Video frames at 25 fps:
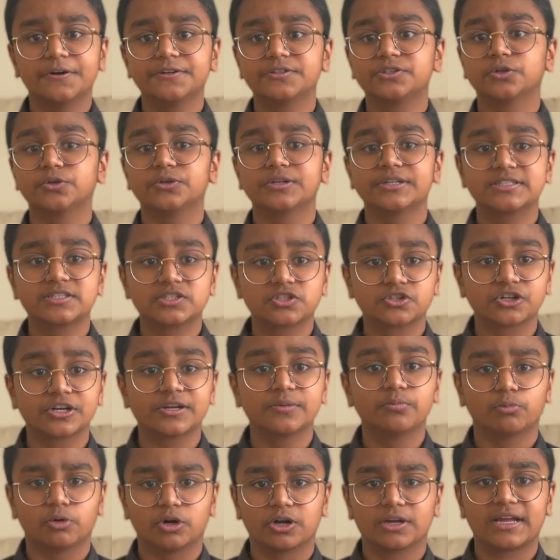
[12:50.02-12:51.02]
until
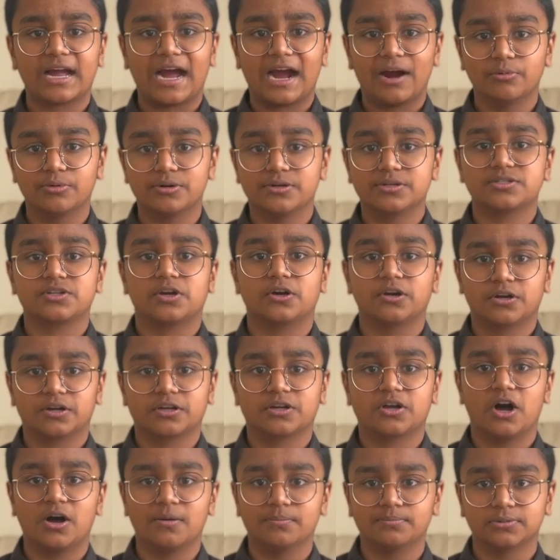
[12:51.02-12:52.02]
extreme work hours are
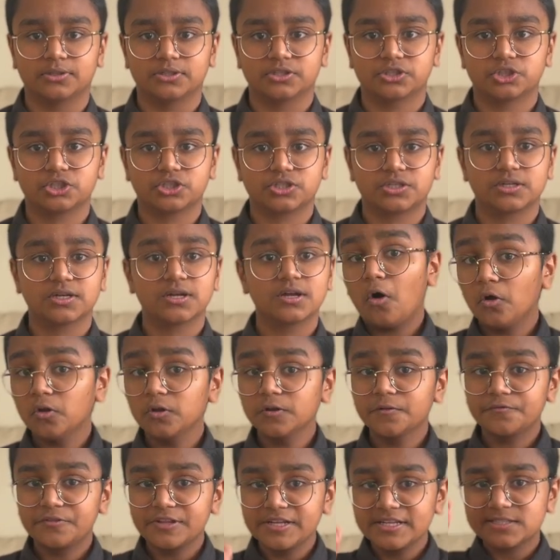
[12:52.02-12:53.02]
accomplished.
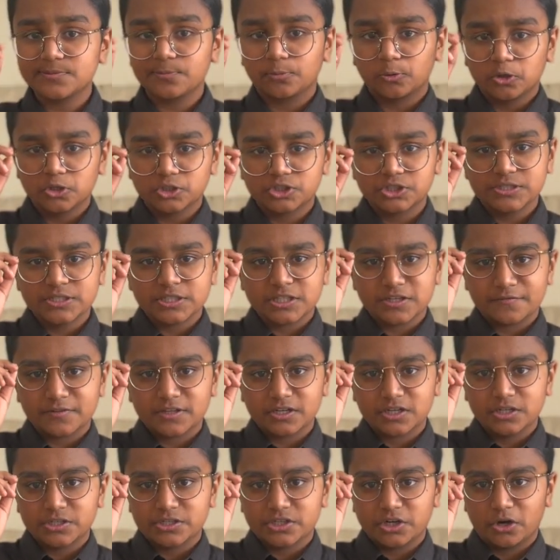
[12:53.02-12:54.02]
All of these portions
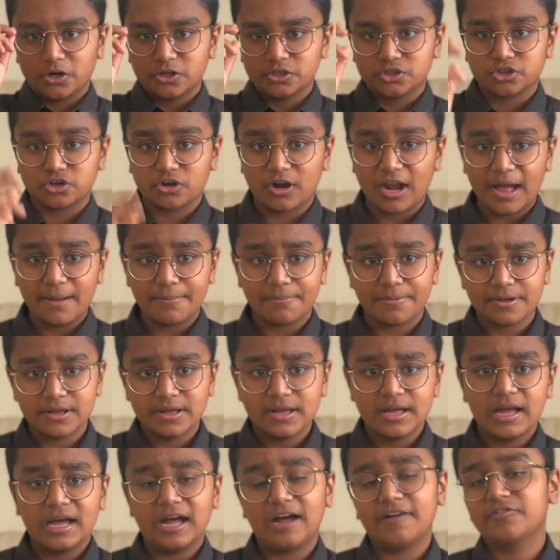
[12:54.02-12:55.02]
of the Qatar trap
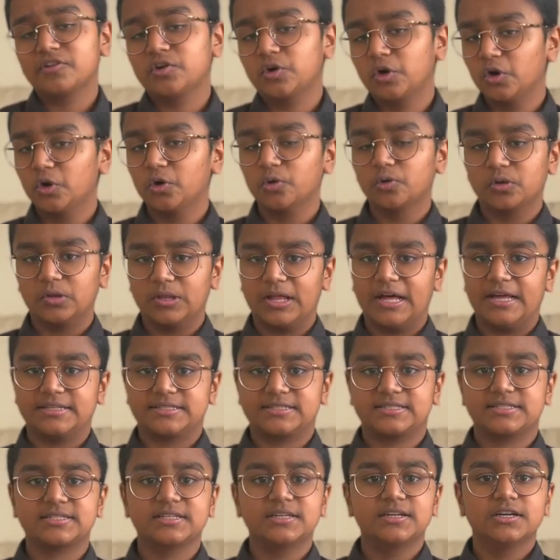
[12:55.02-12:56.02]
have
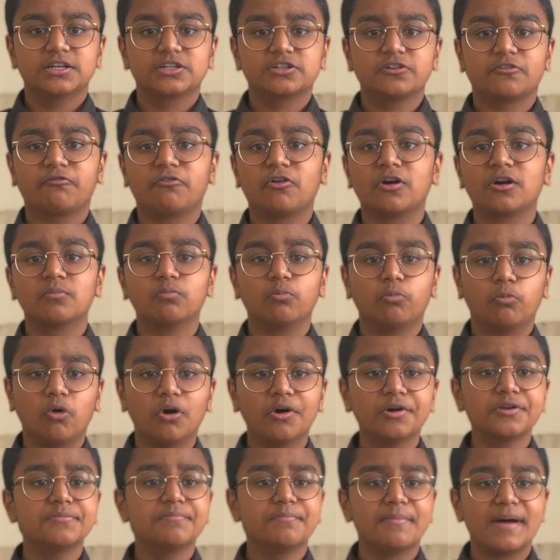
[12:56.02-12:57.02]
coalesced to form
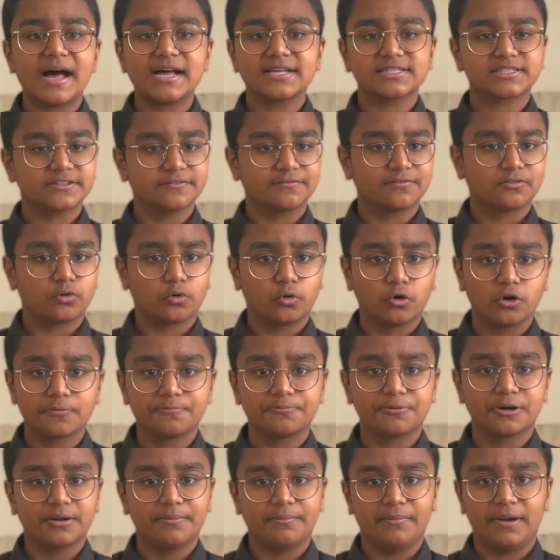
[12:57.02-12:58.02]
one massive
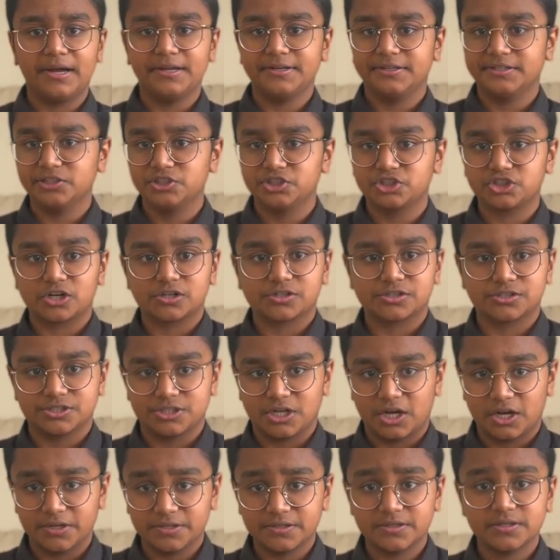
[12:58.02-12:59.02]
corporate-minded
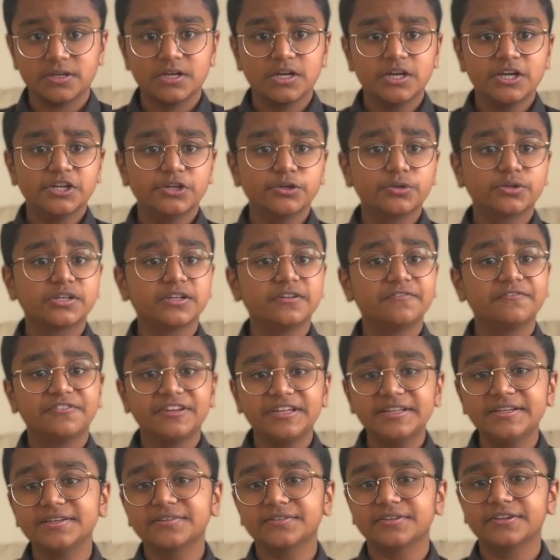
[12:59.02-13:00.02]
juggernaut who
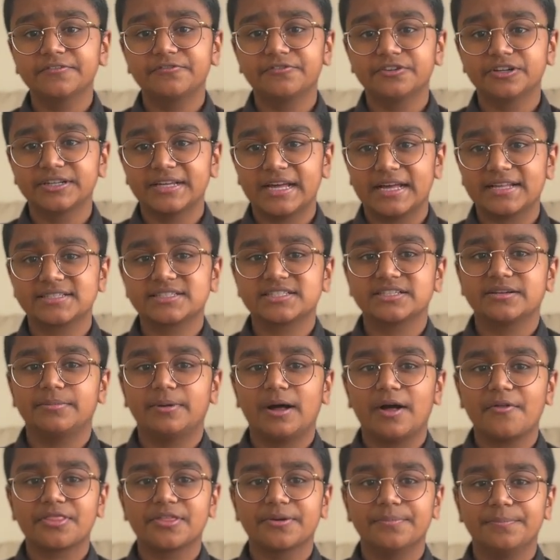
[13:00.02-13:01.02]
conveniently forgets
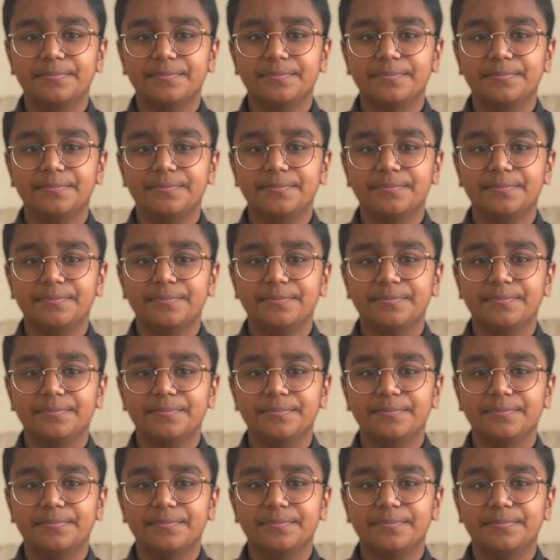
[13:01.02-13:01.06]
about